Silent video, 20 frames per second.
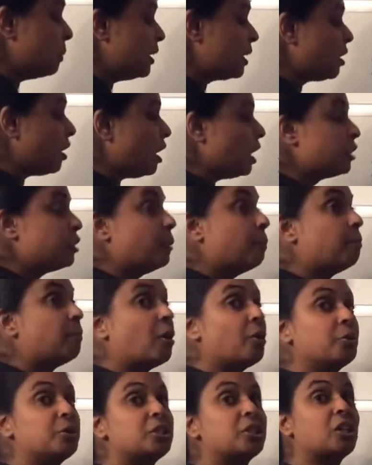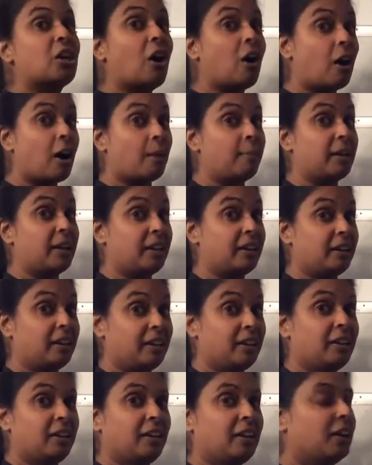be called the most common.
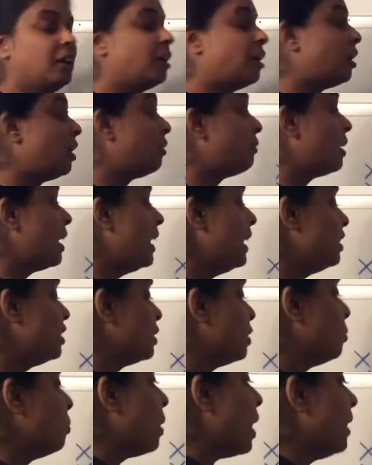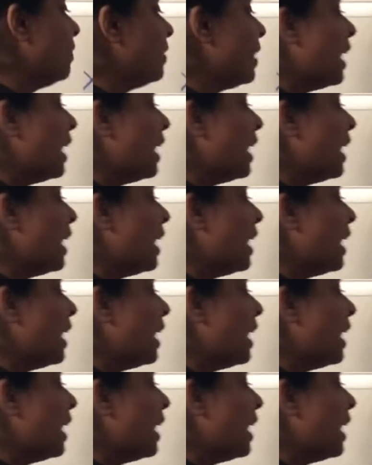All right, the one